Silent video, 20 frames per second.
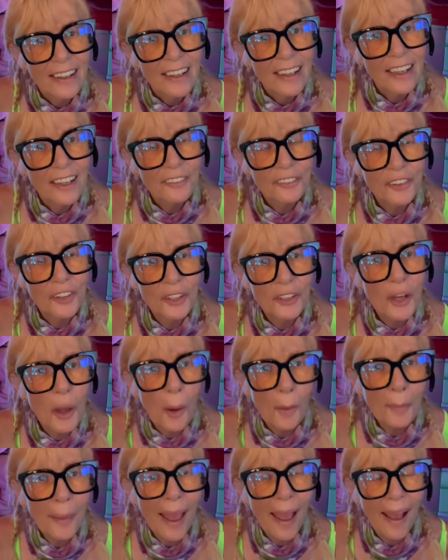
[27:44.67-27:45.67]
If you're
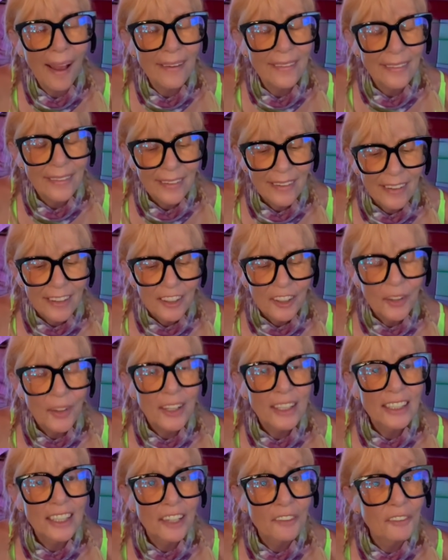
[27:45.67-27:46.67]
nomad, you
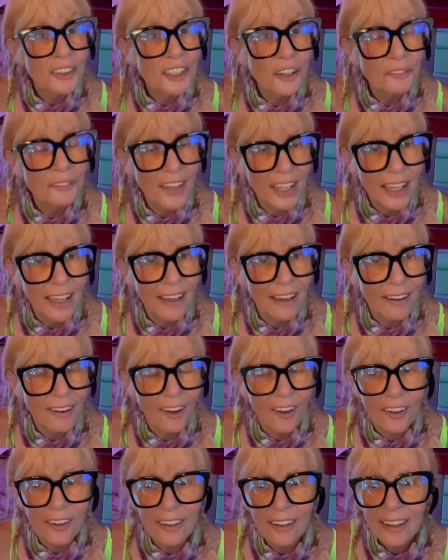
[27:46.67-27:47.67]
can live in your
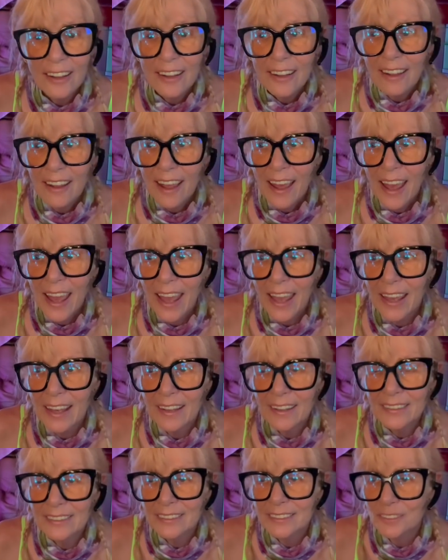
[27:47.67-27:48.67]
vehicle
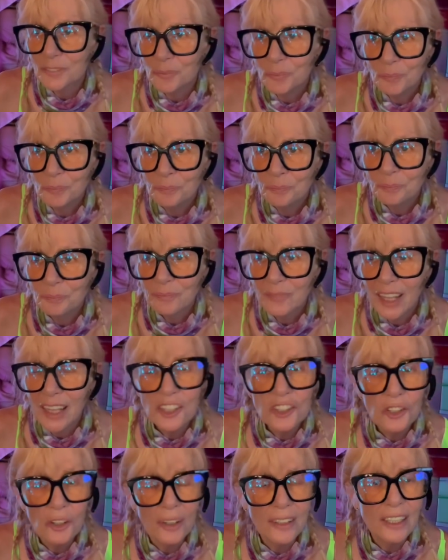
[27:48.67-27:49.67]
and
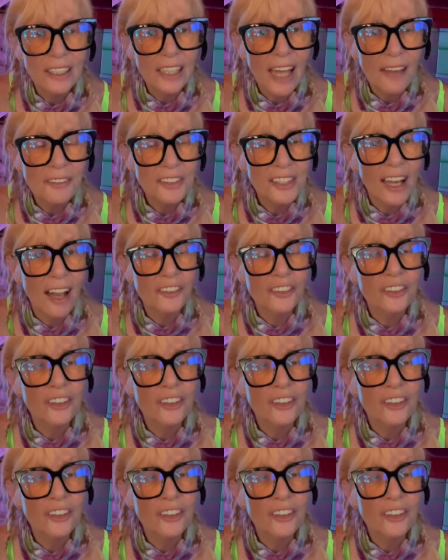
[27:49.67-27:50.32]
enjoy the lifestyle.